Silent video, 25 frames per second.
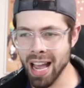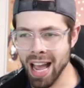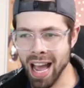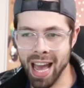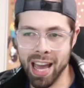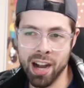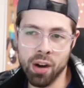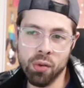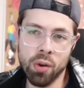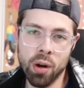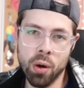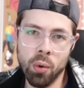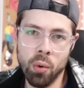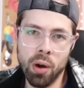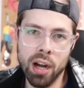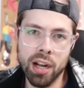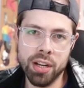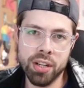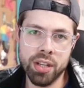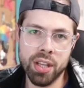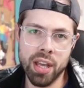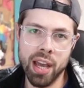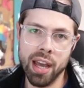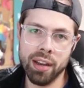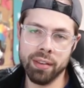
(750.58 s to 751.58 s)
I don't wanna
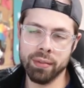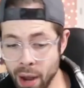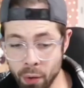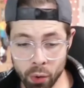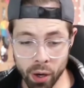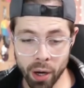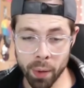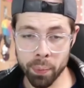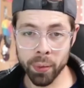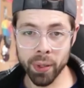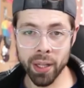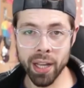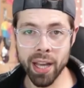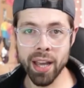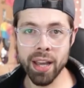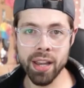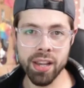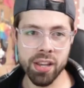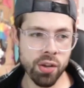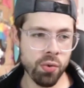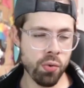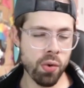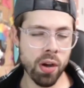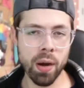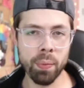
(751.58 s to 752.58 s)
watch that. I wanna play,
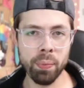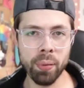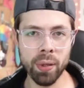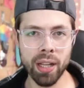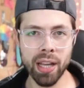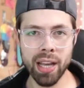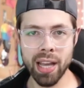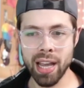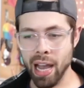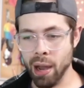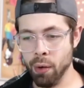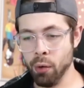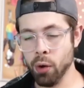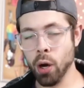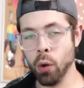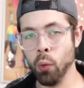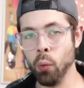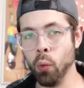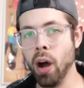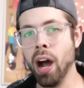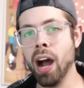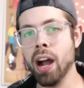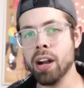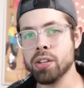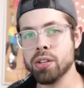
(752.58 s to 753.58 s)
you wanna play, I wanna
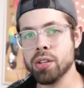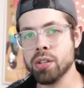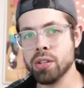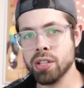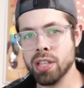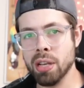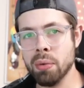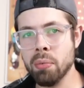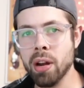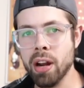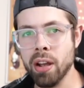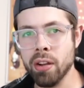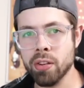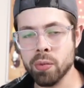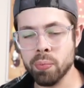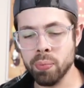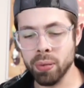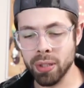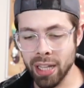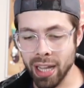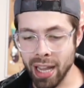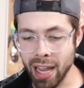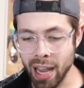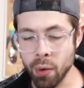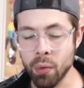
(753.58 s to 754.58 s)
watch someone else
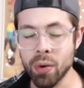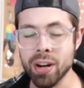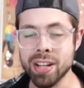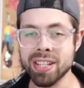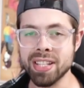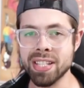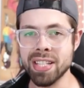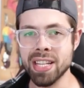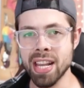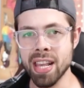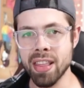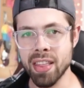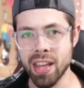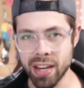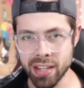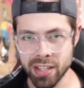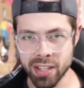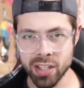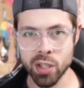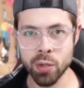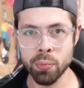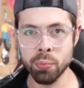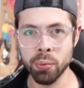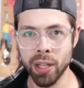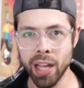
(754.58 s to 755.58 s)
play. I wanna see that
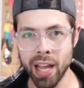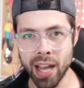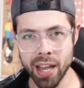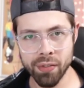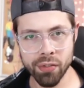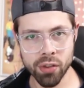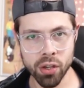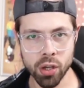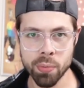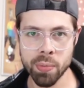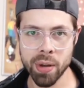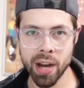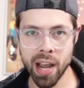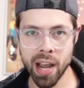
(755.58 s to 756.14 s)
display of human